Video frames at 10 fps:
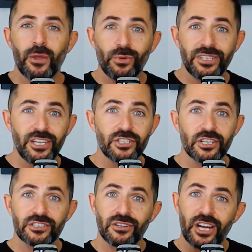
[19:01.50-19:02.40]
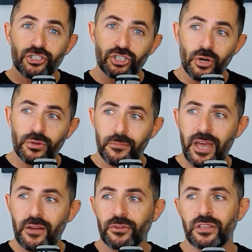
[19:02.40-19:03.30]
meet with the adjuster and show them
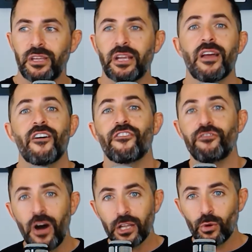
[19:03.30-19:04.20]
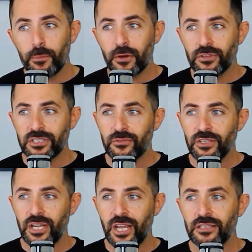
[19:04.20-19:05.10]
everything. Follow up every
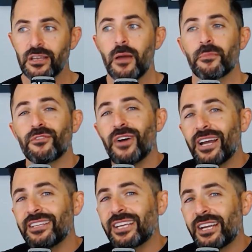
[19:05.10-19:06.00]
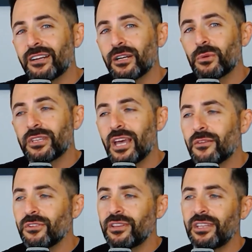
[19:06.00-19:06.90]
seven days, provide the carrier with
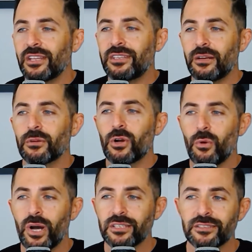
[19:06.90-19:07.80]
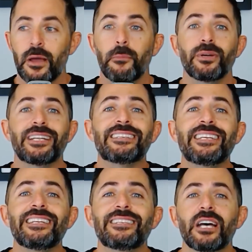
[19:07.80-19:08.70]
everything that they request, put a
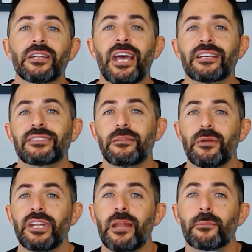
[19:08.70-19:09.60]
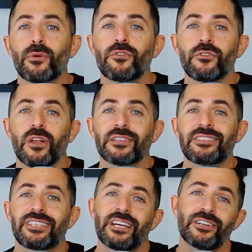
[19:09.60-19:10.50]
detailed estimate and proof of loss
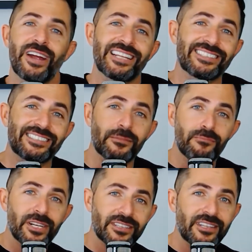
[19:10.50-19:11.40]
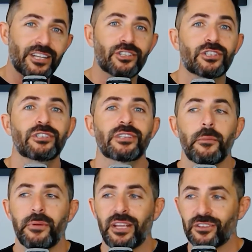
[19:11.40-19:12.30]
together, and submit it to the insurance
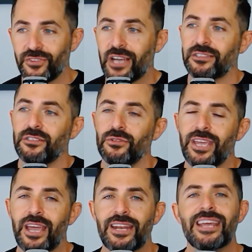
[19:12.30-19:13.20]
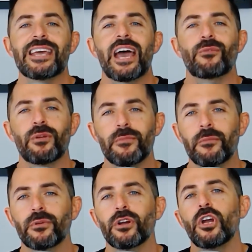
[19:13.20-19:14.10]
company as fast as you can. And
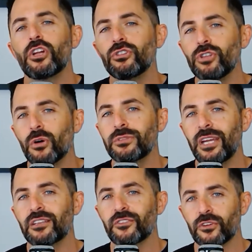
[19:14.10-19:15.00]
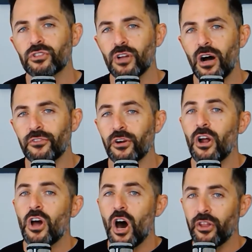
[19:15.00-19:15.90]
remember, don't take the first offer.
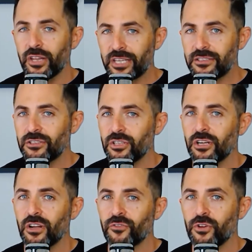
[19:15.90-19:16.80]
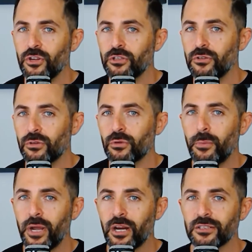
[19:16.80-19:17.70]
Unless it's good enough for you to do the
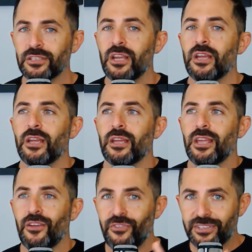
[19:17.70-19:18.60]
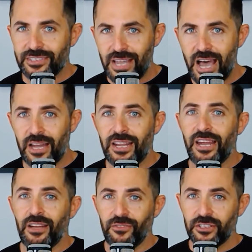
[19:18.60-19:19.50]
repairs, if it's not,
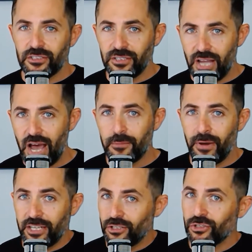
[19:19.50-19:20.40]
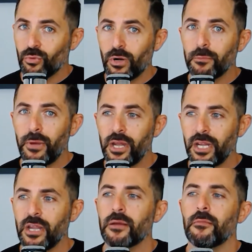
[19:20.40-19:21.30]
and if it's not by just one
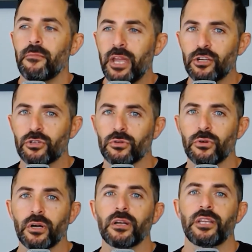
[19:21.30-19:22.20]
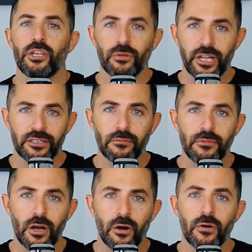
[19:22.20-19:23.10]
penny, make sure that you let
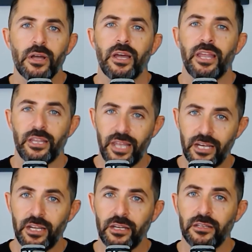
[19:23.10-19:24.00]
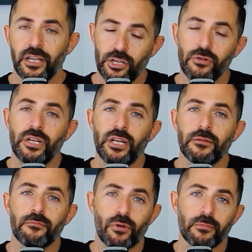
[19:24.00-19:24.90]
them know that they need that you
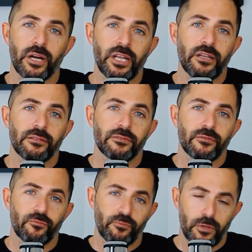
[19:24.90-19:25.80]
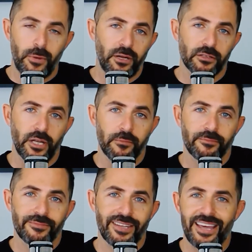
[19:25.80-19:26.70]
need more money to pay your claim.
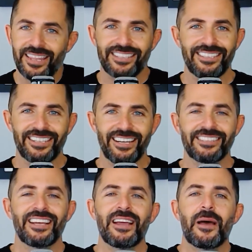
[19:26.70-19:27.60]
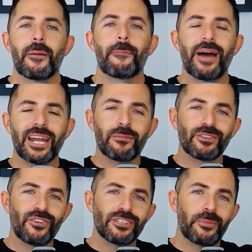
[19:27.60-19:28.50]
And that's it, guys. My name
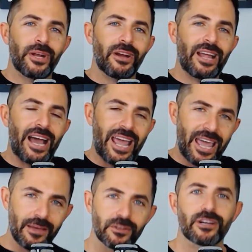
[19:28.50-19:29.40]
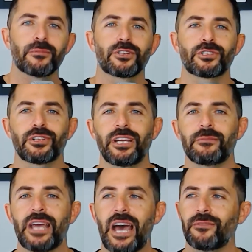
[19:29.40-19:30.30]
is Vince Perri. I am the commercial
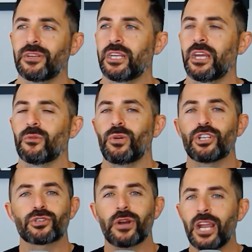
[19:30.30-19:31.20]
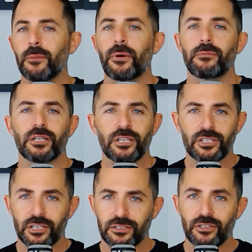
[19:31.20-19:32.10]
claims advocate. We train public
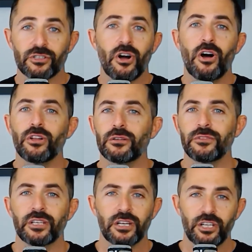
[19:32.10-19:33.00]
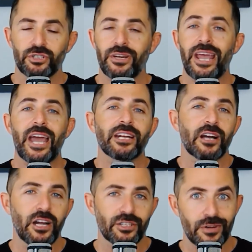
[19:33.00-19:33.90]
adjusters all over the country and
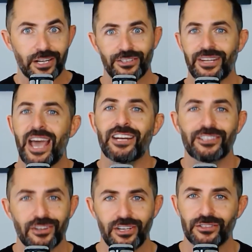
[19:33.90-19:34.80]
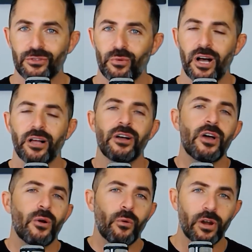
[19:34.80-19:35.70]
contractors and attorneys as well.
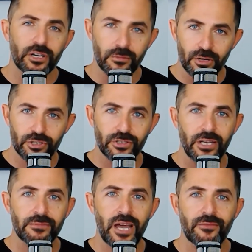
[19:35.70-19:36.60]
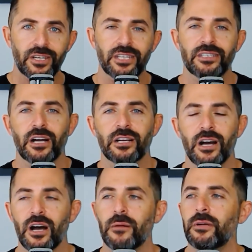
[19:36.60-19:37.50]
We're on
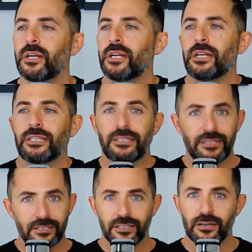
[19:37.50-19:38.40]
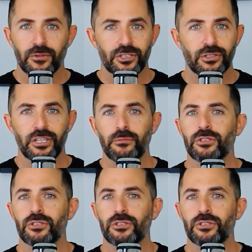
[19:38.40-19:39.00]
commercialclaimsadvocate.com. This is the Commercial Claim